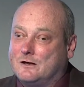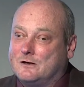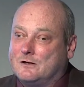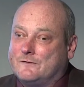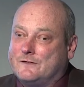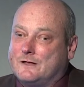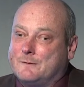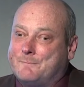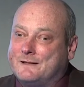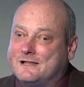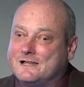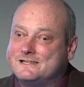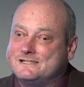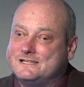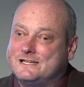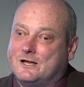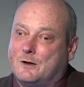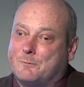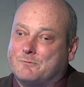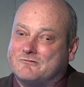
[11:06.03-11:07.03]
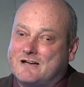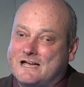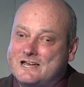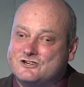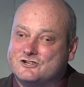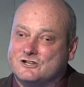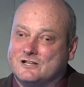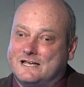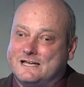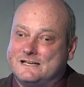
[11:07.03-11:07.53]
the ability
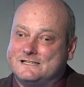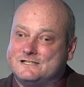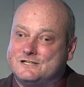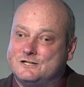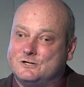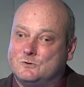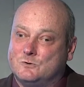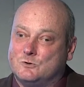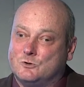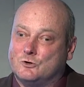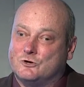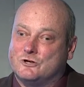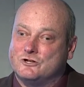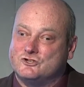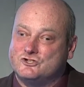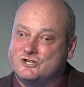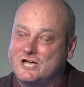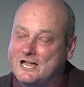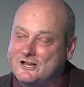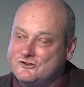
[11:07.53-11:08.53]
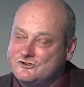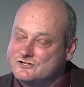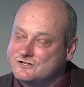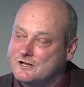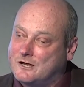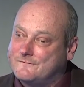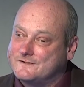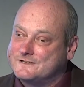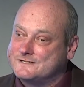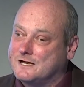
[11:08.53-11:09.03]
operationally to look at changes
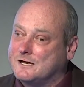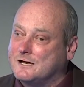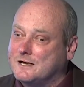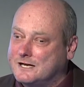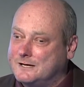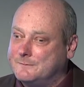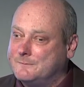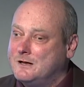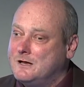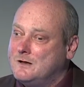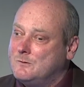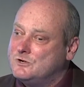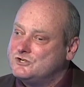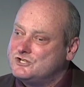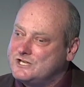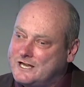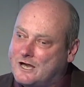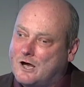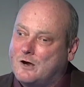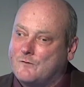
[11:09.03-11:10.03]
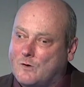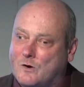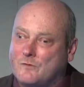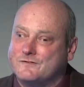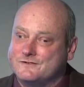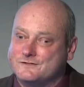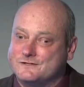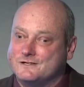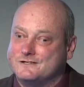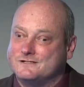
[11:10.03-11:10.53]
over time, which EO
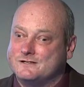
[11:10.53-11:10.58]
offers us.